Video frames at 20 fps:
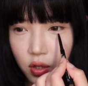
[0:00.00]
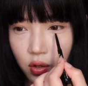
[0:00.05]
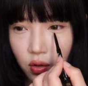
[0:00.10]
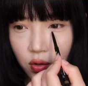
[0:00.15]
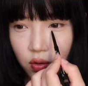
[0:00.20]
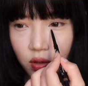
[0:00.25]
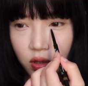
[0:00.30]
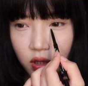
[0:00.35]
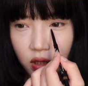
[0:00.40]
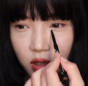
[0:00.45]

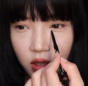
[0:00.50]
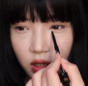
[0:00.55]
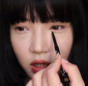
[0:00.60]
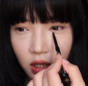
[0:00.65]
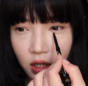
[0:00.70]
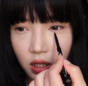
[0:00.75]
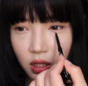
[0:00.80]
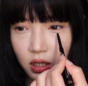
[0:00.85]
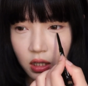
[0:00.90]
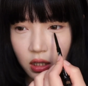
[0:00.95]
tones
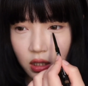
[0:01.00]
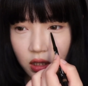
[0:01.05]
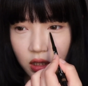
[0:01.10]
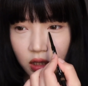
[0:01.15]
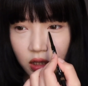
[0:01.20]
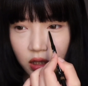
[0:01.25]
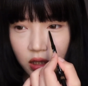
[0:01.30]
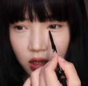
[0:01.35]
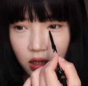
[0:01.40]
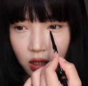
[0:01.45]

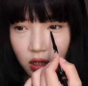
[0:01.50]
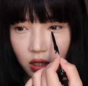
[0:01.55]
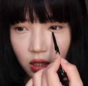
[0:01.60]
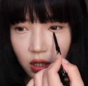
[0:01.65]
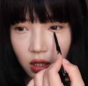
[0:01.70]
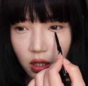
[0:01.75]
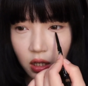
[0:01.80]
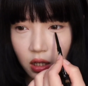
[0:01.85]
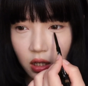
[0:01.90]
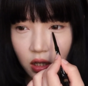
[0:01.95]
is
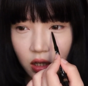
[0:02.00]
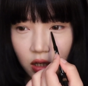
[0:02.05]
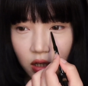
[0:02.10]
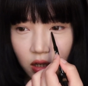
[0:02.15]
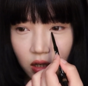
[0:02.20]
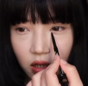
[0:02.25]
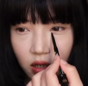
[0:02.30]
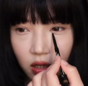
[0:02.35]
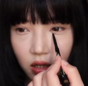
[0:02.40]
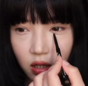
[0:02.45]

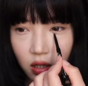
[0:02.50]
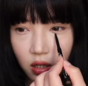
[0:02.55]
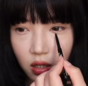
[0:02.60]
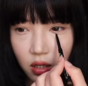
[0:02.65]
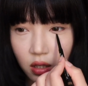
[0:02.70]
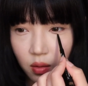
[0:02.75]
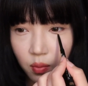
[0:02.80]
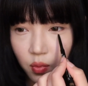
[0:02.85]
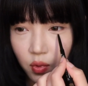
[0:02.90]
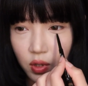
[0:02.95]

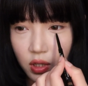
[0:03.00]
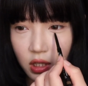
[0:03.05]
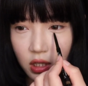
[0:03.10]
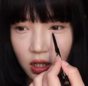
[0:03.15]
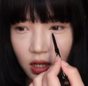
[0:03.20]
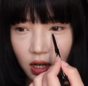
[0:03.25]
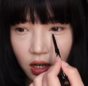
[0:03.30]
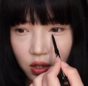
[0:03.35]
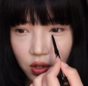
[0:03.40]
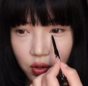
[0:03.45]
the most
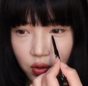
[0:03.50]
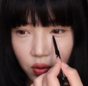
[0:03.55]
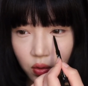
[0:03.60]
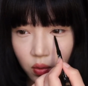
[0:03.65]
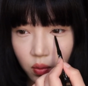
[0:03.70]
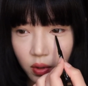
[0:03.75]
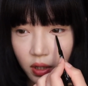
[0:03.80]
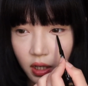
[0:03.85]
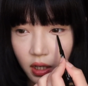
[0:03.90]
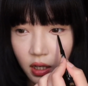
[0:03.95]

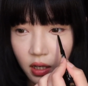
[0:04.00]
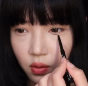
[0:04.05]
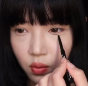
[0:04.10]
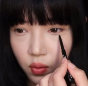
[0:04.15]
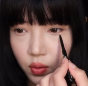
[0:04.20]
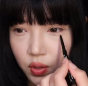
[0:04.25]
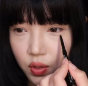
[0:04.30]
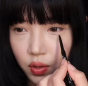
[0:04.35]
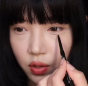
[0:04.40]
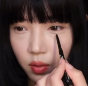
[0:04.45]
natural way and
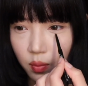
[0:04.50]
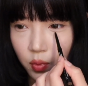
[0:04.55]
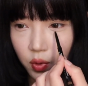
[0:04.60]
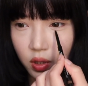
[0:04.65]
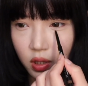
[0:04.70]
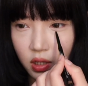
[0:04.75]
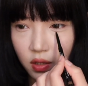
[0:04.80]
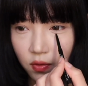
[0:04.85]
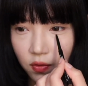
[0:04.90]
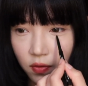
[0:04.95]
also the
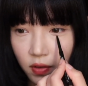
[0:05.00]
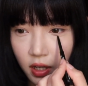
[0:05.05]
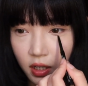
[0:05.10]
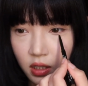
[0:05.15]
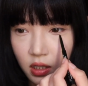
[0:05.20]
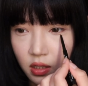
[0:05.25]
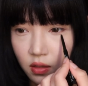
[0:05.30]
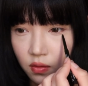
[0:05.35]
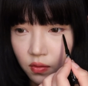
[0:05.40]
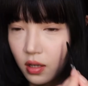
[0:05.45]
most
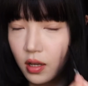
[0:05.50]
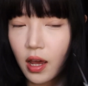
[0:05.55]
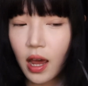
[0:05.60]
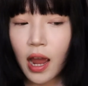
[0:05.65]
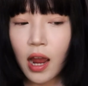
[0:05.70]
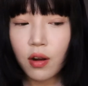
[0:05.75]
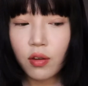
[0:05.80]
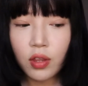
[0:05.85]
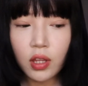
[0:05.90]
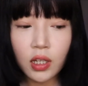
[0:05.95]
effective.
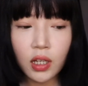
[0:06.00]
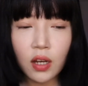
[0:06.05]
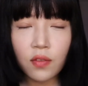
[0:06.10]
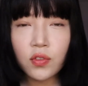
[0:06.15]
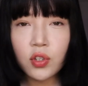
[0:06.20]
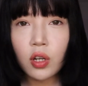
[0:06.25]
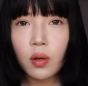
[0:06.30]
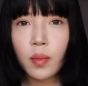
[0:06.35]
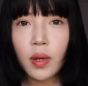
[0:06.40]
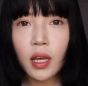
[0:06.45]
I don't think I've
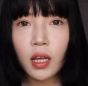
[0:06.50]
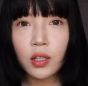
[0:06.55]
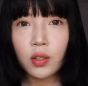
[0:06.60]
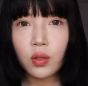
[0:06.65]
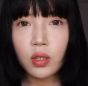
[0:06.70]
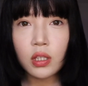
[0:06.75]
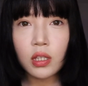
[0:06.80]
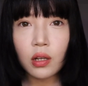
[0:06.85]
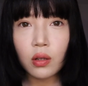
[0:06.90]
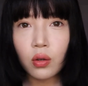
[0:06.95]
done my
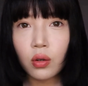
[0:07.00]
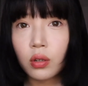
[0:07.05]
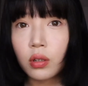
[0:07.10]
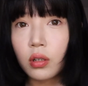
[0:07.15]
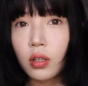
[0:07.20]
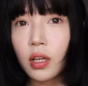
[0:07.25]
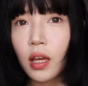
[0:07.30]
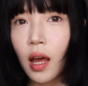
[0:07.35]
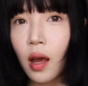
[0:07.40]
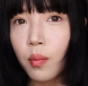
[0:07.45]
aegyo
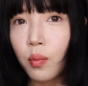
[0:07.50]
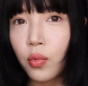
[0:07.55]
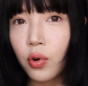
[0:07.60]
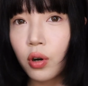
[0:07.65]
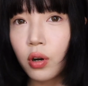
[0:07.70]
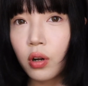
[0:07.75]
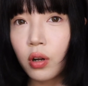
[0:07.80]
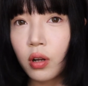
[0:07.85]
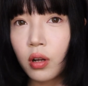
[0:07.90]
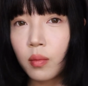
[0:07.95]
on
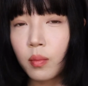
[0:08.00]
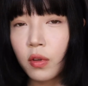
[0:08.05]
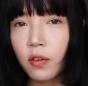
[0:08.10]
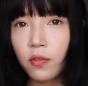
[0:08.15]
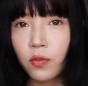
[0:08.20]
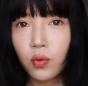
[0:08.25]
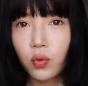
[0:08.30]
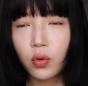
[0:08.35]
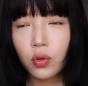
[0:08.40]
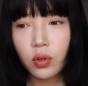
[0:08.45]
camera
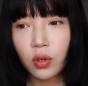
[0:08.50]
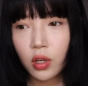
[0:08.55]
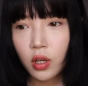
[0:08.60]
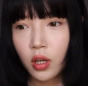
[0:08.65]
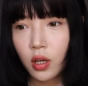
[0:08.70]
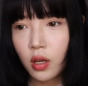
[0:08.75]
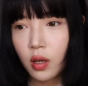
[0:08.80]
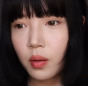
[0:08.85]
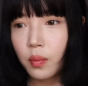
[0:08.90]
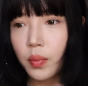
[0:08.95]
before,
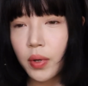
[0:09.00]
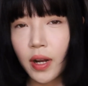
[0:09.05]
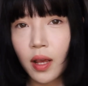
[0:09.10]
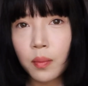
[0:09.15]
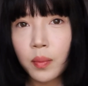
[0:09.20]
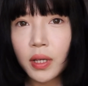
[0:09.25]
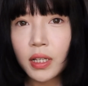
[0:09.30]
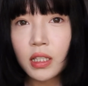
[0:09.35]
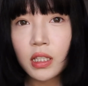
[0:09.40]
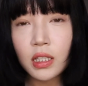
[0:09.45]
but I
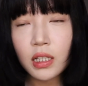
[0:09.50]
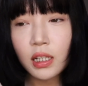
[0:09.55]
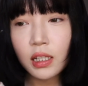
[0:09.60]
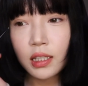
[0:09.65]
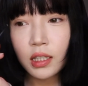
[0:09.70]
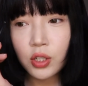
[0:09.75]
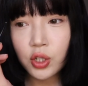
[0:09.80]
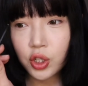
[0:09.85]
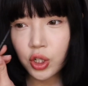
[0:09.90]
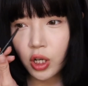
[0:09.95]

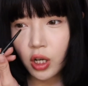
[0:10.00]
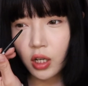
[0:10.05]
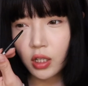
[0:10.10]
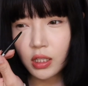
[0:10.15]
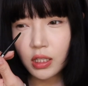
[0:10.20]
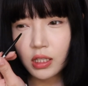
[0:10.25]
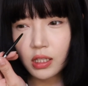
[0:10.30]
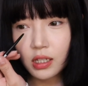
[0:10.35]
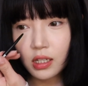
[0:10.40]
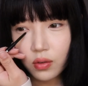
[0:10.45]
basically
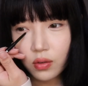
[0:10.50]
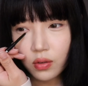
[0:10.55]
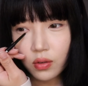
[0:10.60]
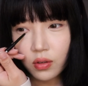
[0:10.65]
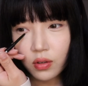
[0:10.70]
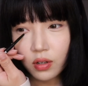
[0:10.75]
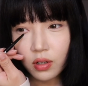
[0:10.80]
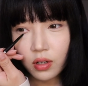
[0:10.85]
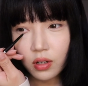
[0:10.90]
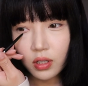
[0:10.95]
just
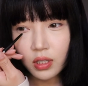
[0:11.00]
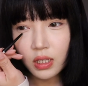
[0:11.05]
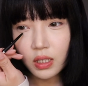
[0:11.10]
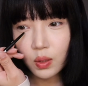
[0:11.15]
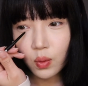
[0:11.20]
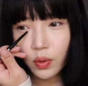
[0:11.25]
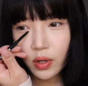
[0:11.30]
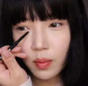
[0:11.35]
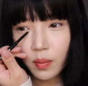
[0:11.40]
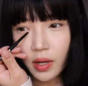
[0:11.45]

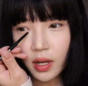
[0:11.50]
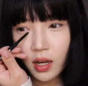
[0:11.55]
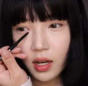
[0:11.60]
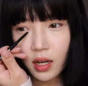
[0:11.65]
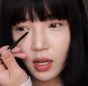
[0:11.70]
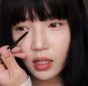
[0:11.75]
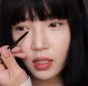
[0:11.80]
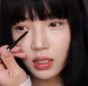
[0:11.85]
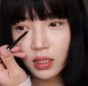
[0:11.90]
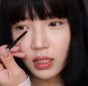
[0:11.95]
squint my
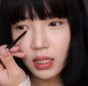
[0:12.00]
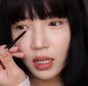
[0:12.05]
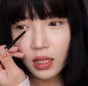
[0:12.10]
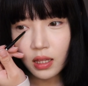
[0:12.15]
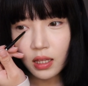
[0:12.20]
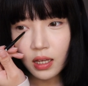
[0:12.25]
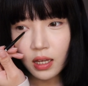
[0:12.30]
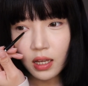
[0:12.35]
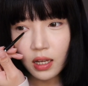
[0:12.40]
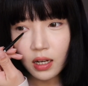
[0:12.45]
eyes and
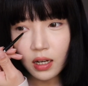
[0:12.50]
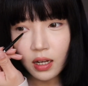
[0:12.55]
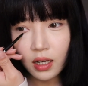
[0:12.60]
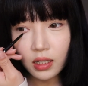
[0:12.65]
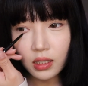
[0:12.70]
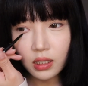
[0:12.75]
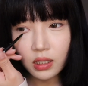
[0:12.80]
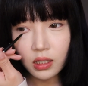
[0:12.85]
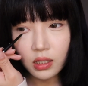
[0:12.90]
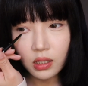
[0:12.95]
then I
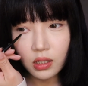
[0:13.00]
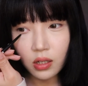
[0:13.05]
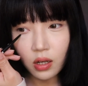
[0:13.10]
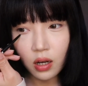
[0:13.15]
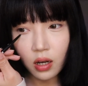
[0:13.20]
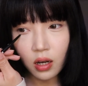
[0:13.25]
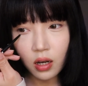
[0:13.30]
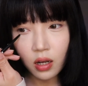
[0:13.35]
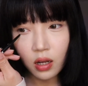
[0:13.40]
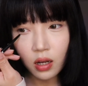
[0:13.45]

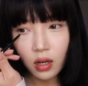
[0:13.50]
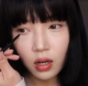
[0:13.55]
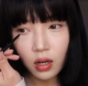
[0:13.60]
start